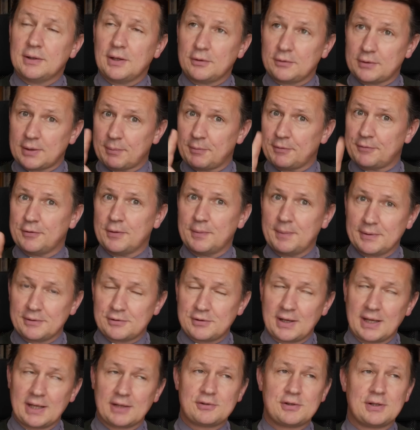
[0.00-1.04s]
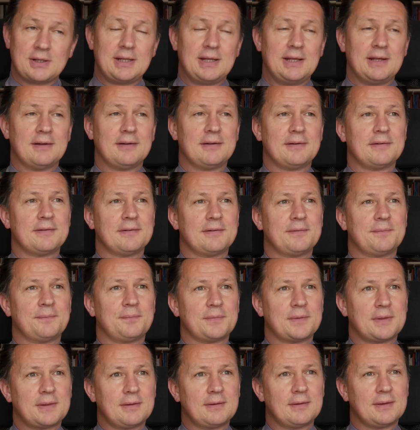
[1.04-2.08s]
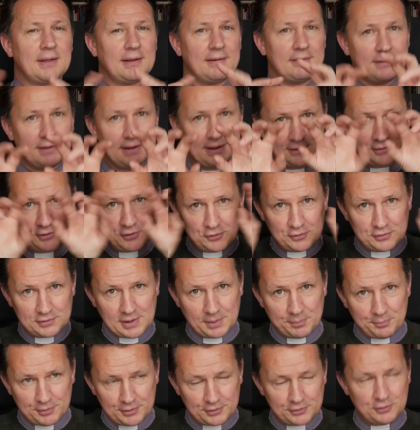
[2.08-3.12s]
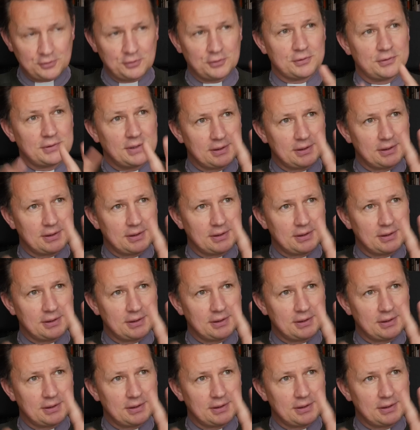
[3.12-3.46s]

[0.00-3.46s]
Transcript: double form entry actually here. They're 2 separate schools,